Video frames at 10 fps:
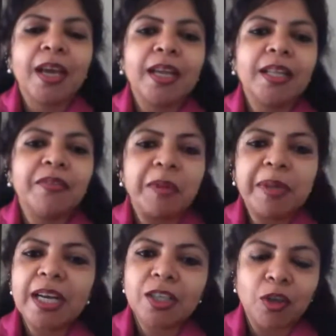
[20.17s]
And the
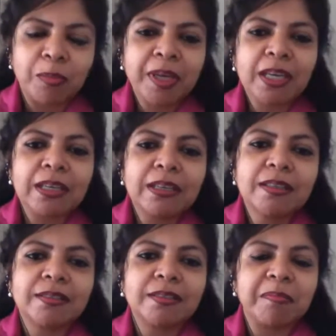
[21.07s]
webinar topic
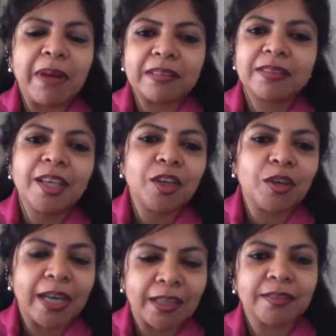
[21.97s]
is masking
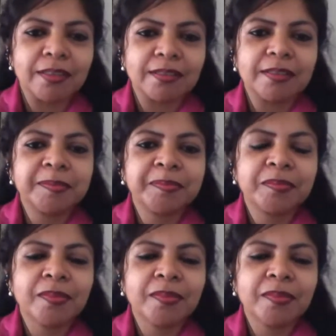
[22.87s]
your taxes.